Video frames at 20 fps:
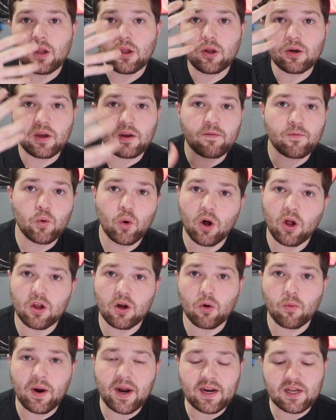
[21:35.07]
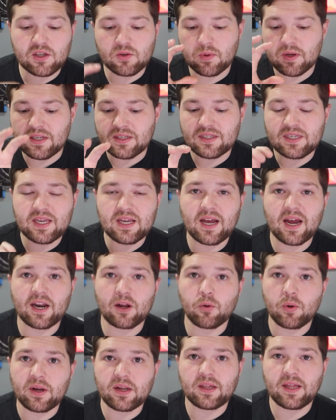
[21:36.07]
looking through all our weddings, we can see at
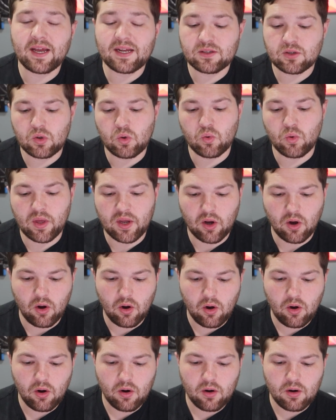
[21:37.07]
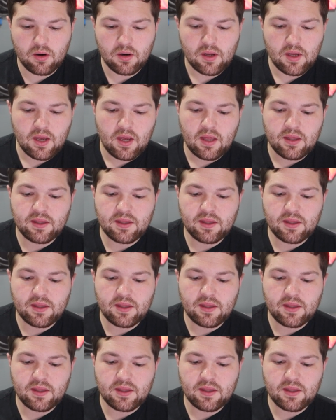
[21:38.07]
a quick glance who they are.